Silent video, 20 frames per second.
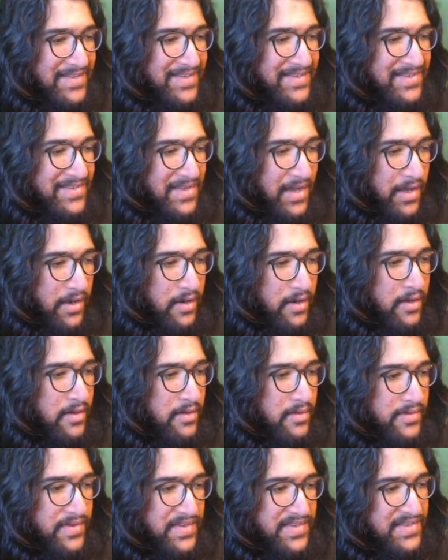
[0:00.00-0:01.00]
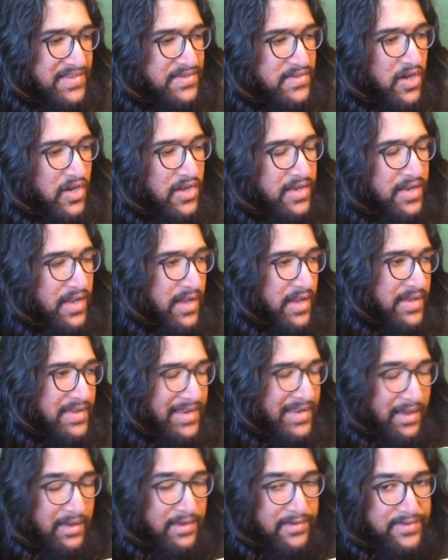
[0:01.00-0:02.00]
stun. This is not a
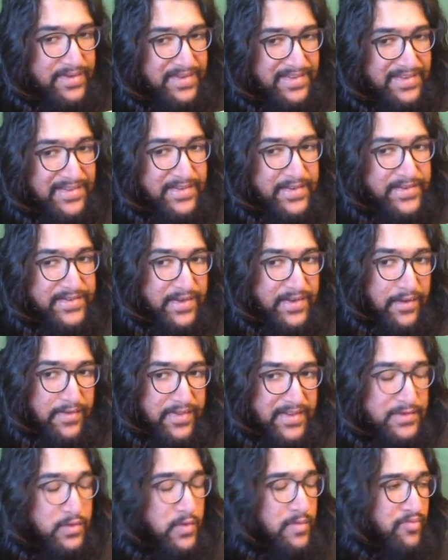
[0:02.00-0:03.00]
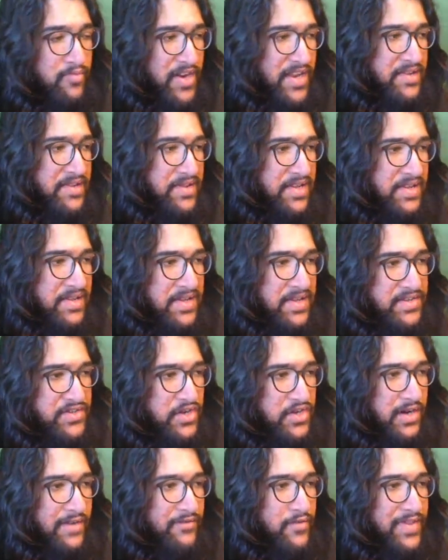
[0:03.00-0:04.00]
daze. This is a stun. This will break Lili's
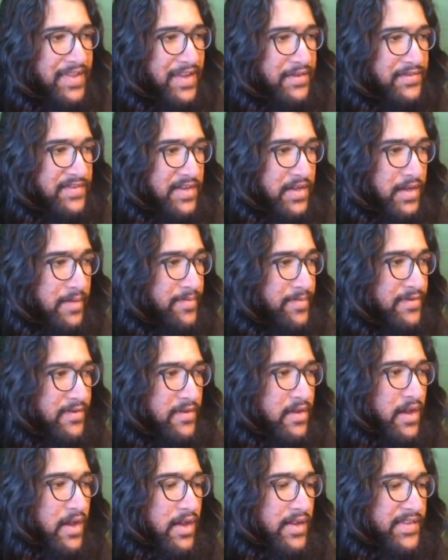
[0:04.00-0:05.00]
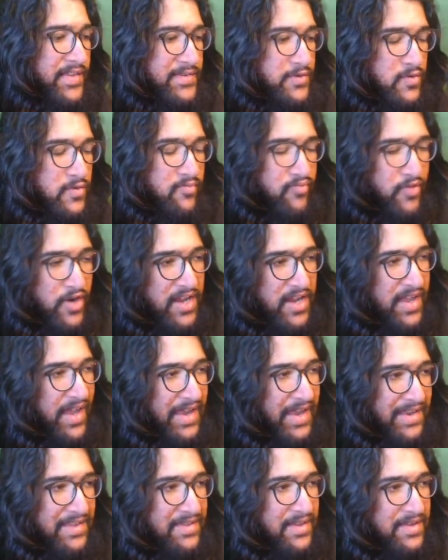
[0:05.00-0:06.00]
Jug of 1000 Cups. This will break
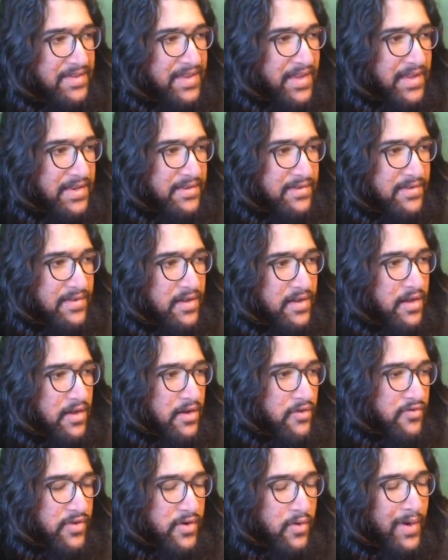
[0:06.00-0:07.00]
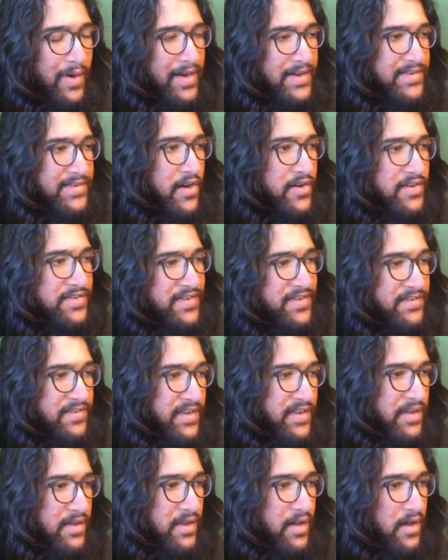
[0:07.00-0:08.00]
anything that requires hard
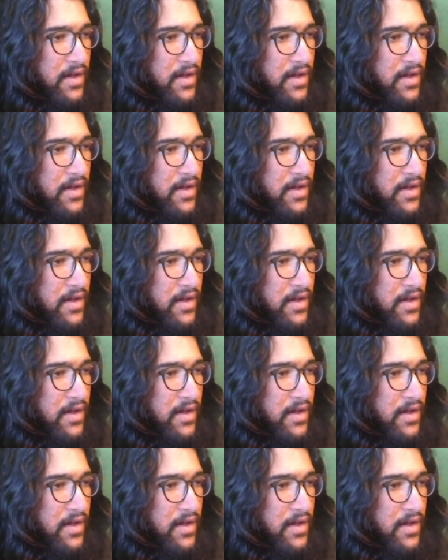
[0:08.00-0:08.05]
CC